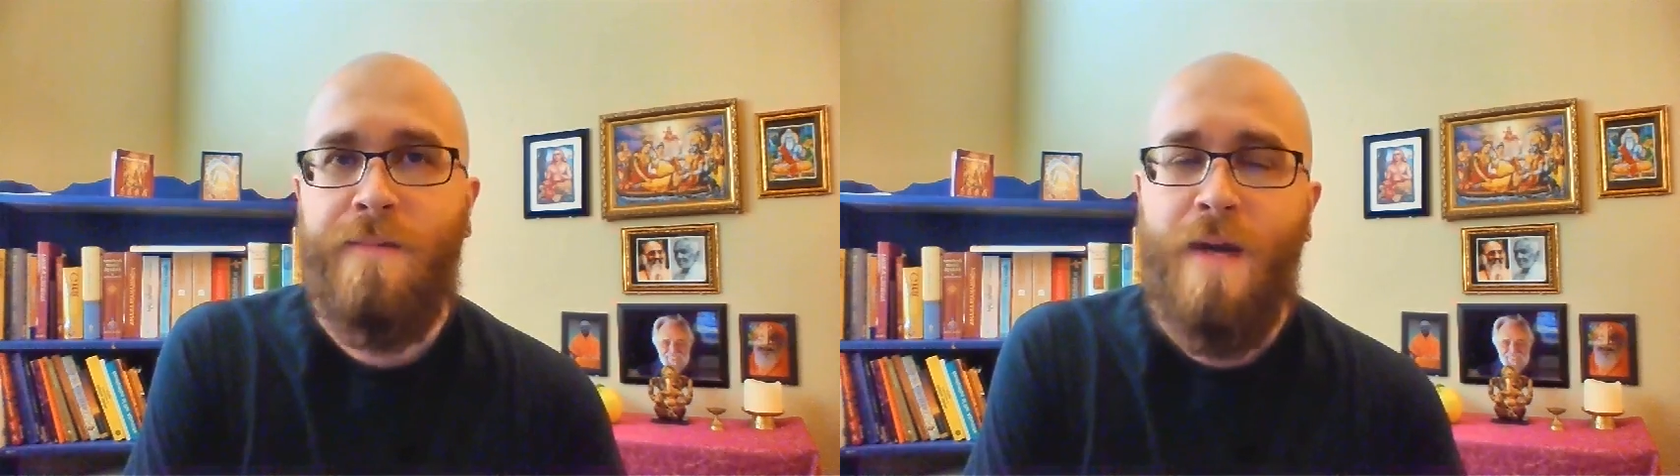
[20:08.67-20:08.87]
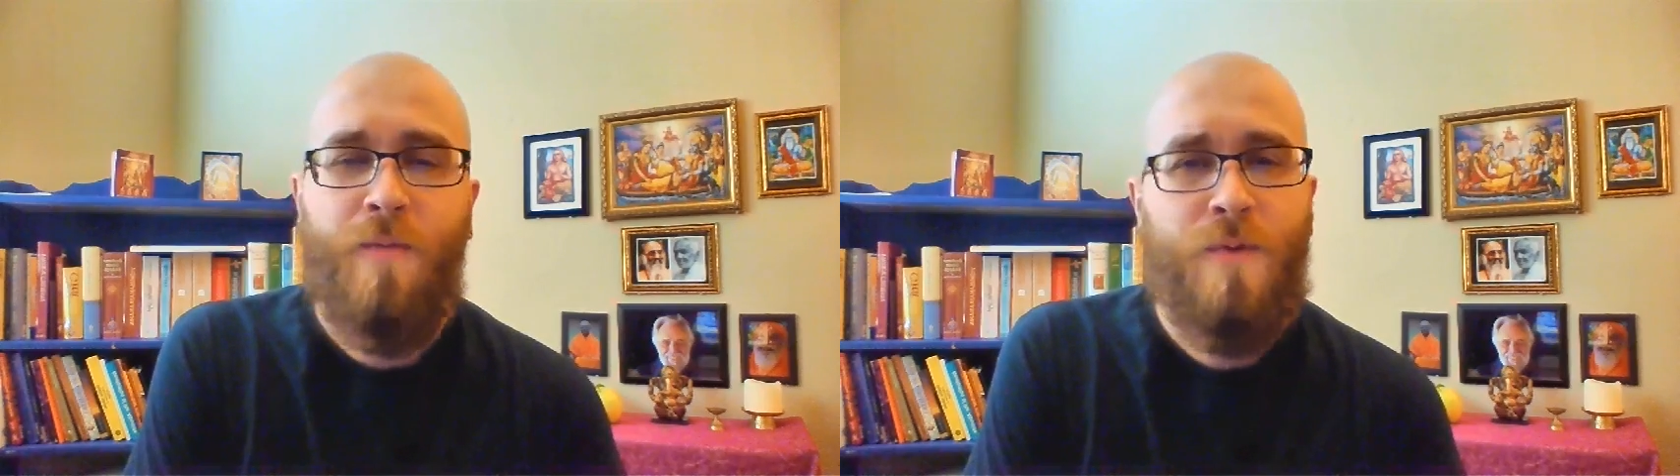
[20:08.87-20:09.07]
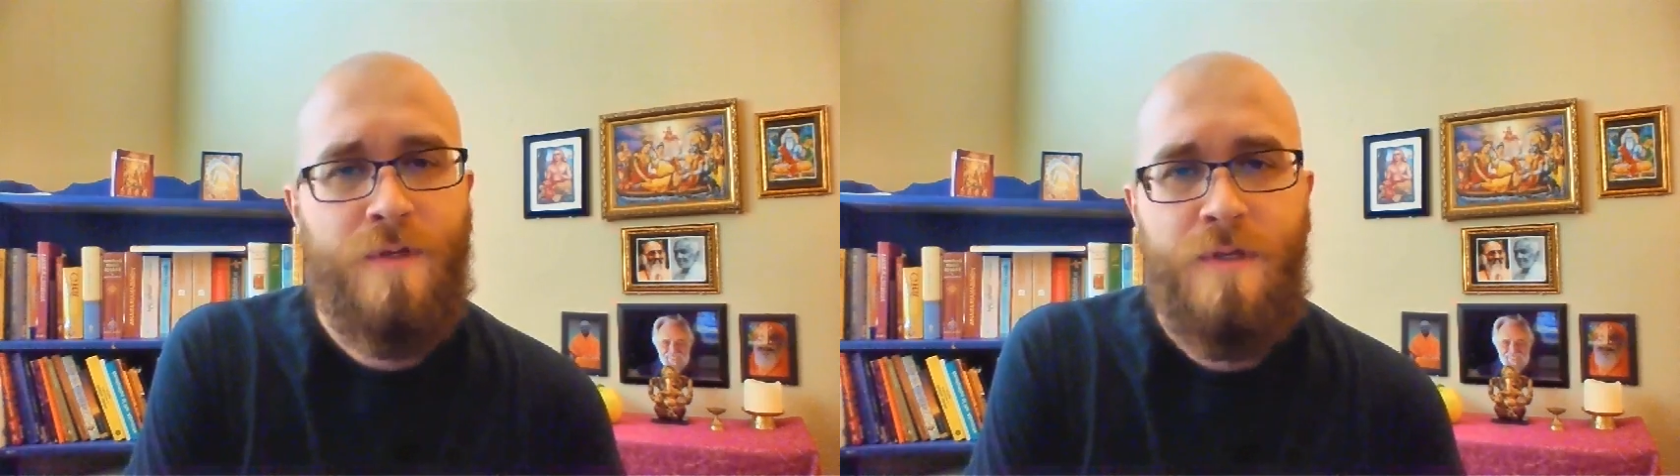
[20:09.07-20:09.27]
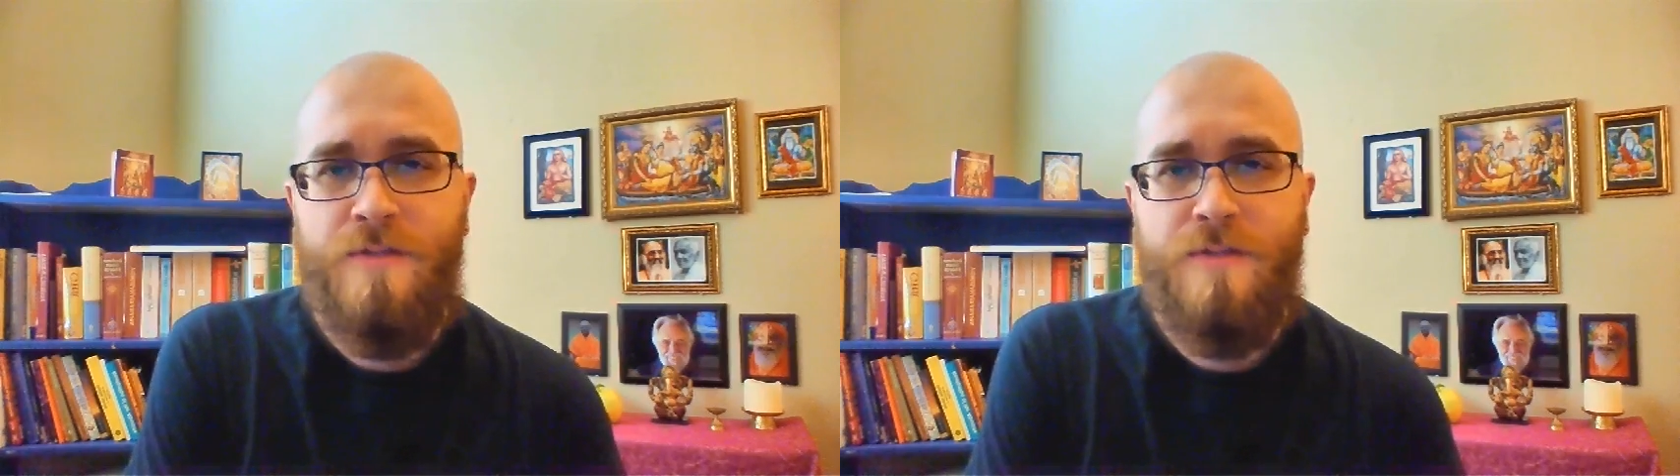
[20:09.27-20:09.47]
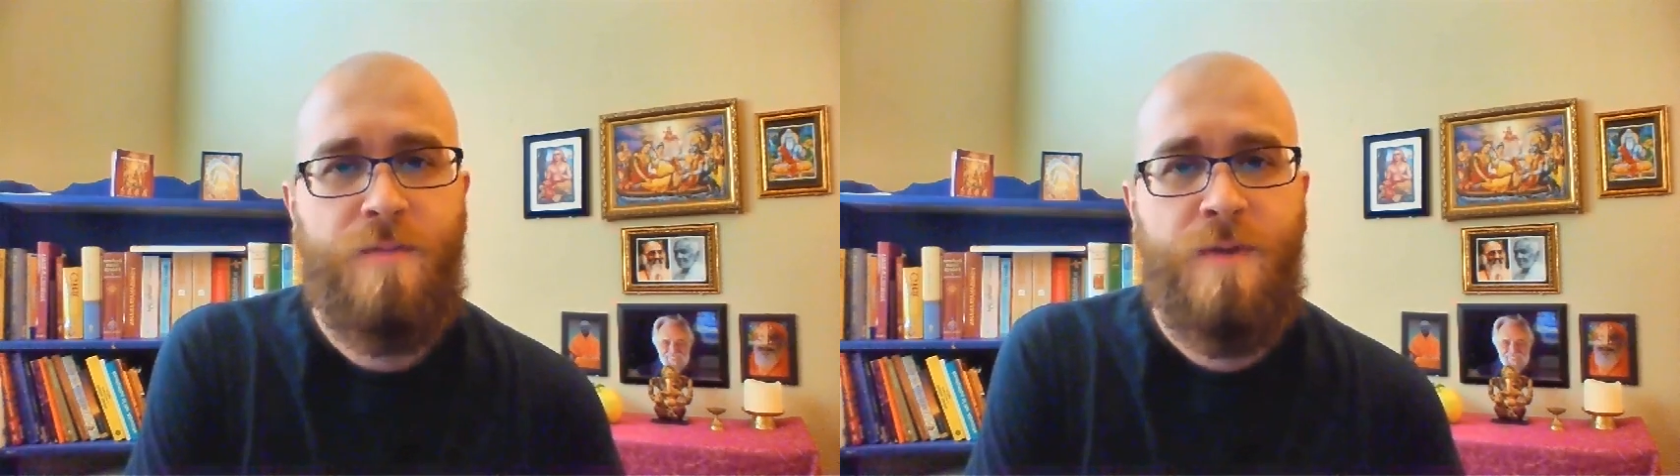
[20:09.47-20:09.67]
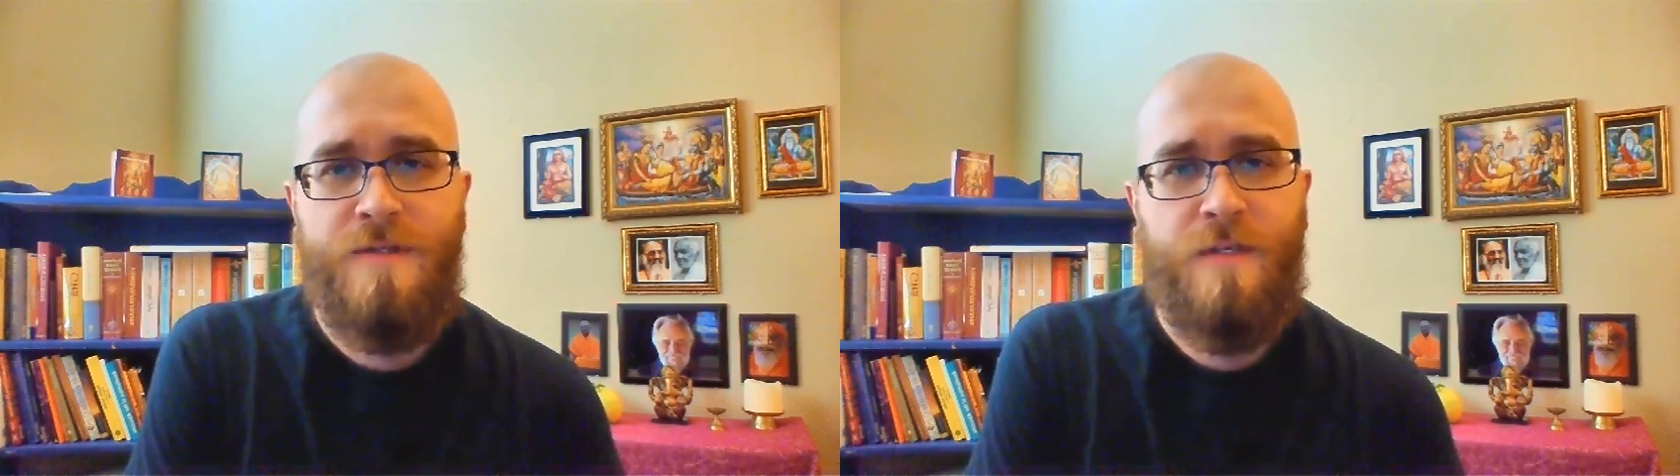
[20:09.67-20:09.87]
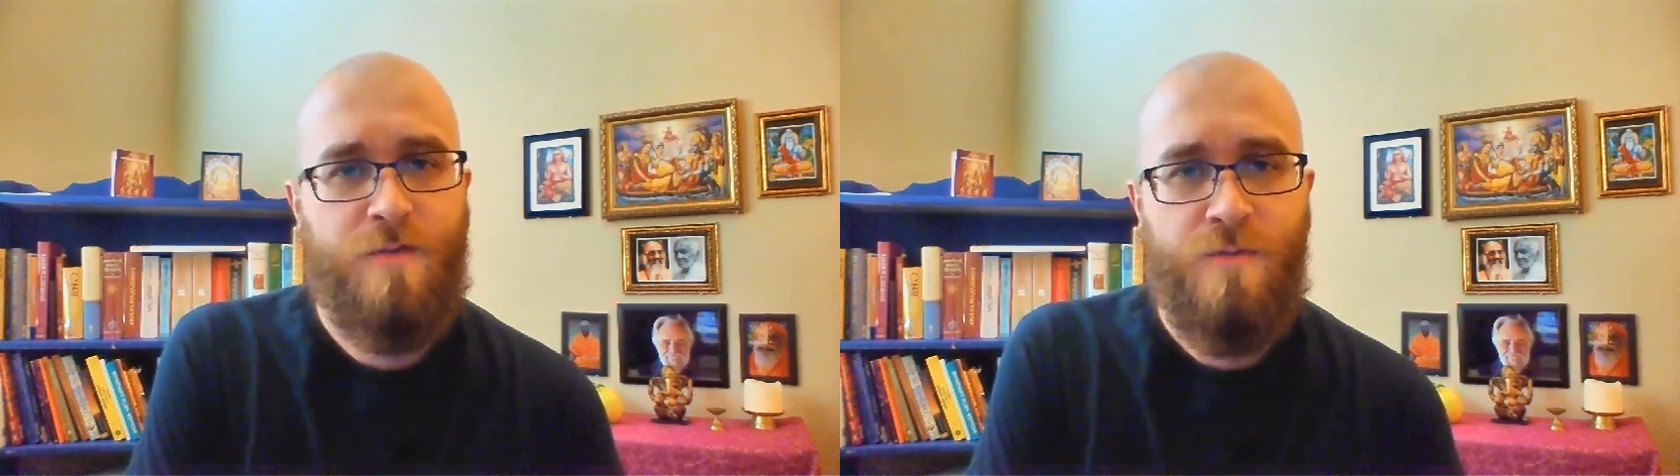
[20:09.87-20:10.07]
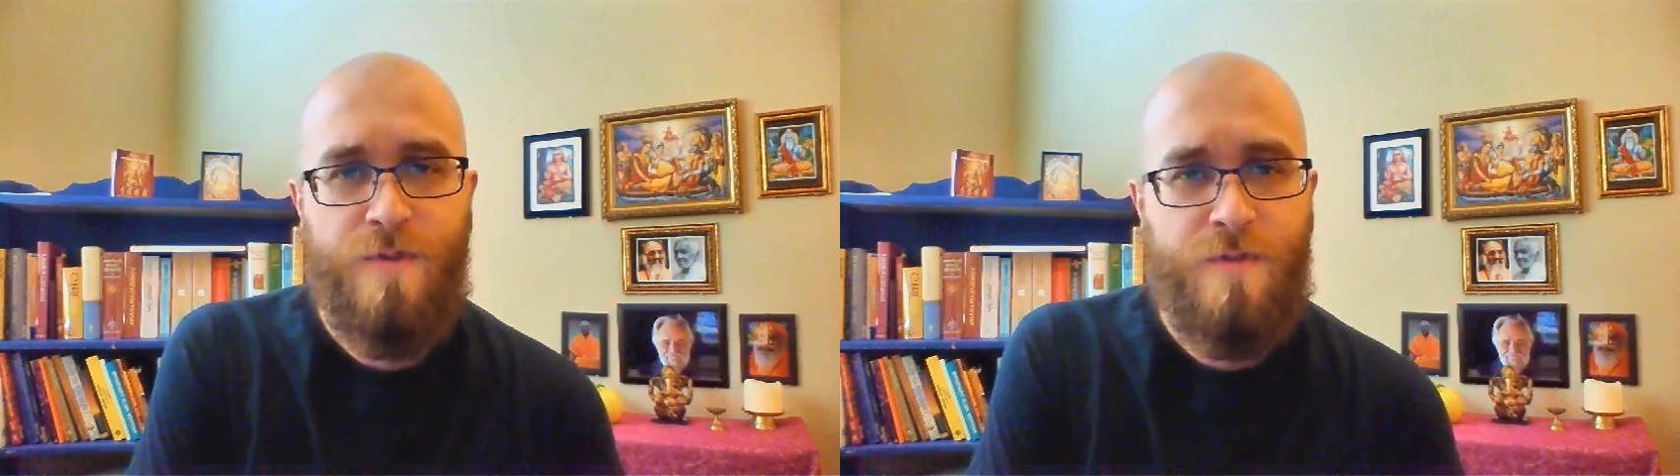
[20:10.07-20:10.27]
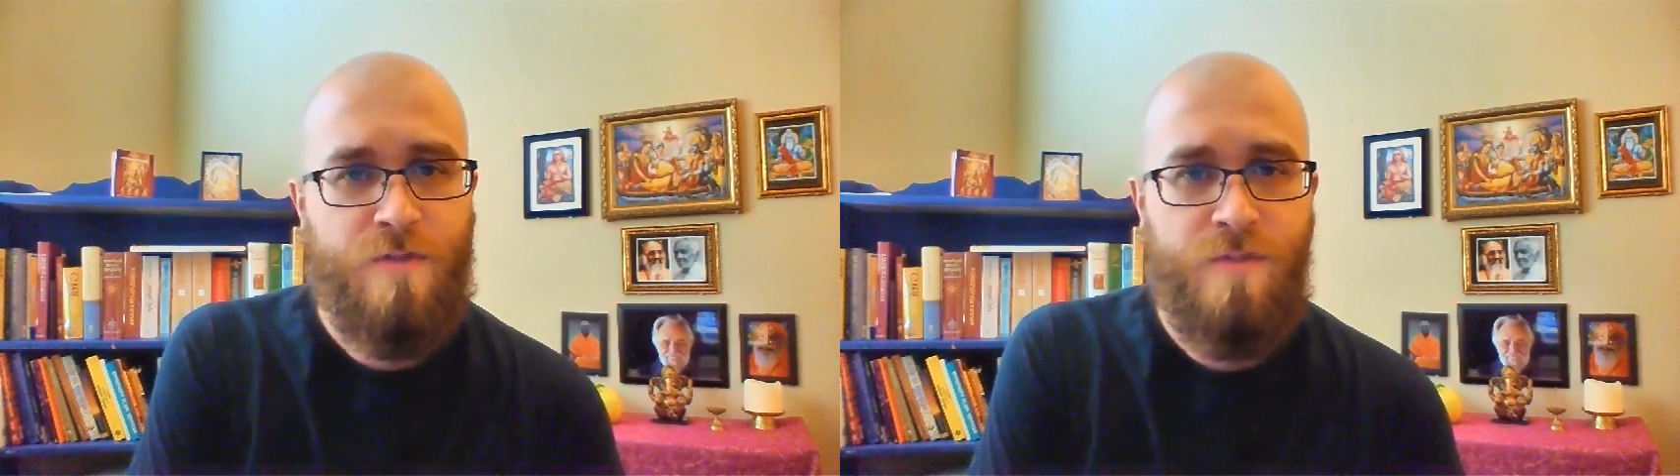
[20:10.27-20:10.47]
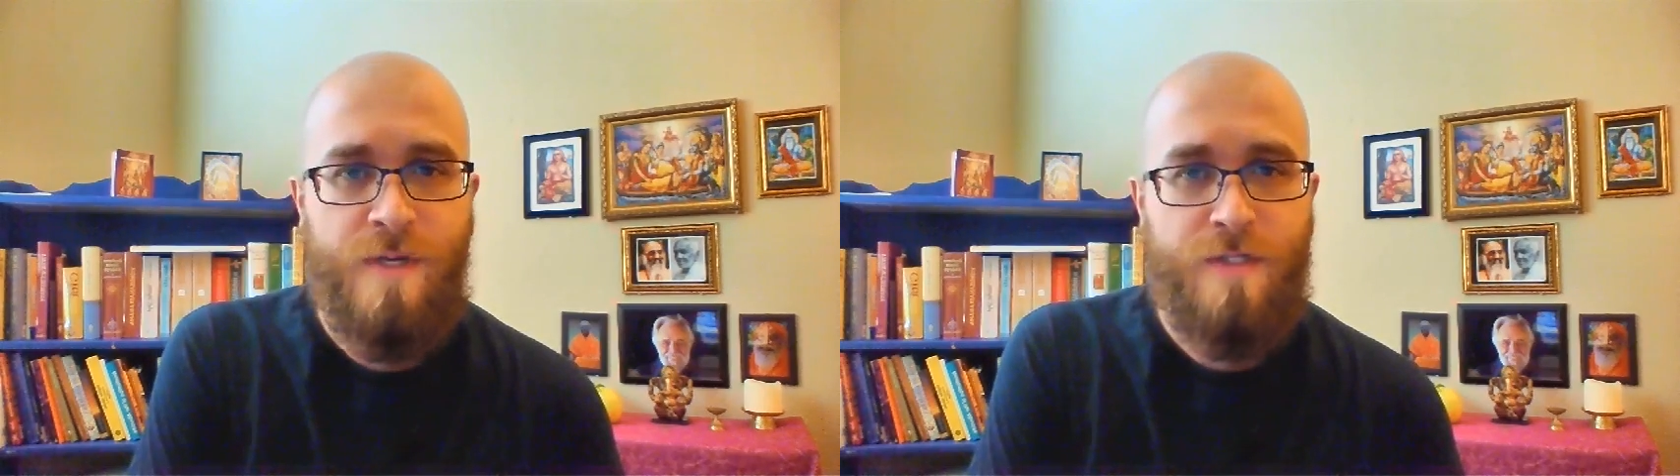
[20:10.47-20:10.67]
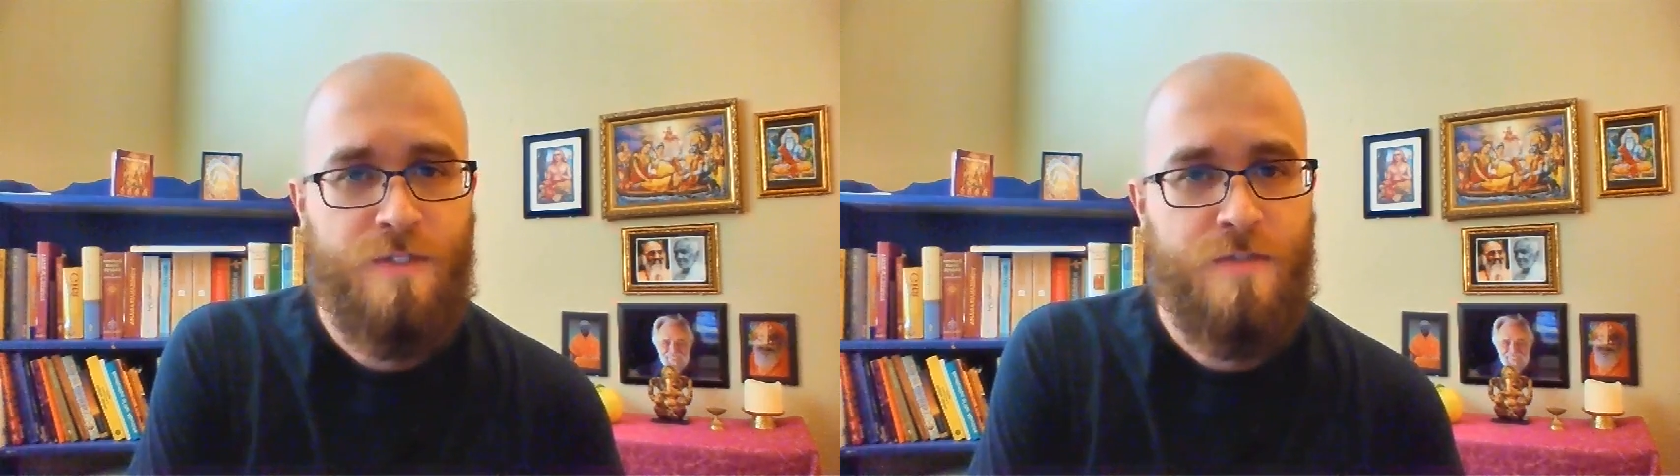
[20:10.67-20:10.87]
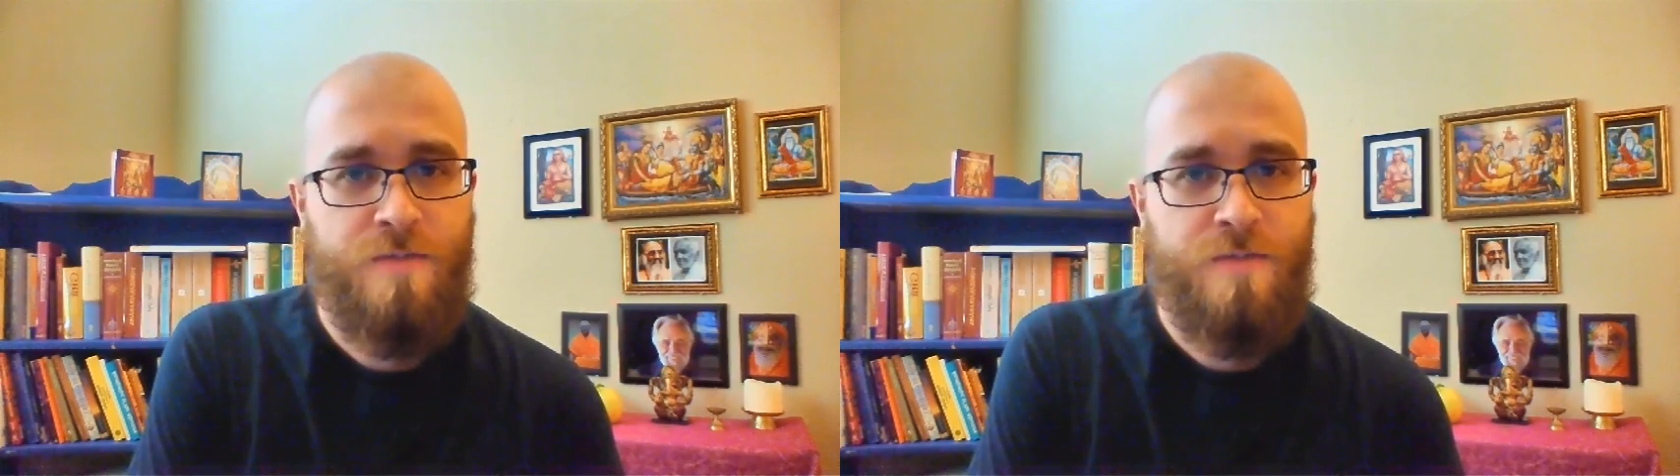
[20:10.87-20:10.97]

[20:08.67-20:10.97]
I wouldn't concern myself with it too much.